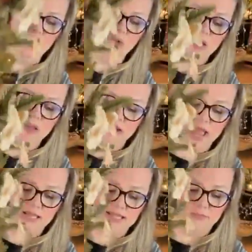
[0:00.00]
You could even
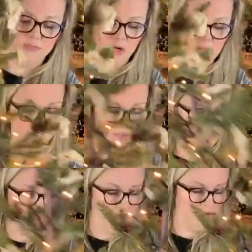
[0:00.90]
add some burlap in
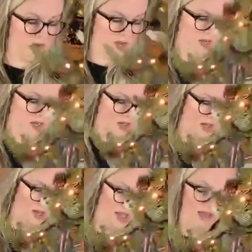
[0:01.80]
there and
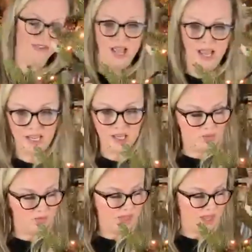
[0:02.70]
have it hanging
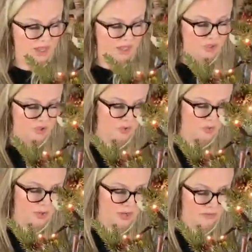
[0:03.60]
over the edge or
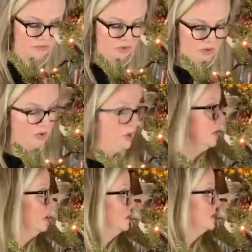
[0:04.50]
whatever.
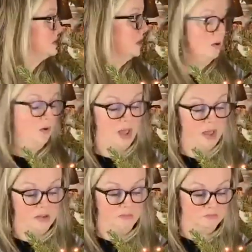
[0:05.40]
So,
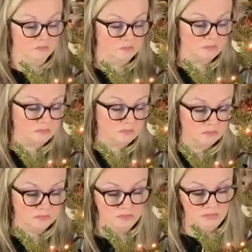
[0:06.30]

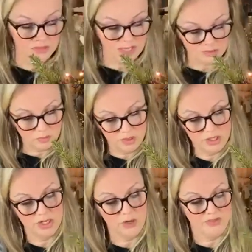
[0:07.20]
that's what we're
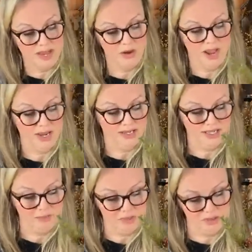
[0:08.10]
going to do, and that'll kind of
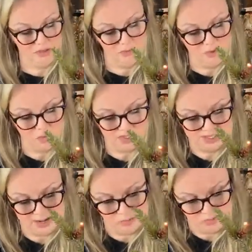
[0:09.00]
keep it a little bit more
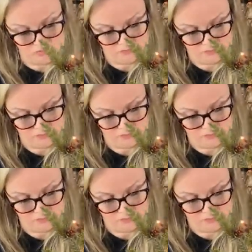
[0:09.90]
stable.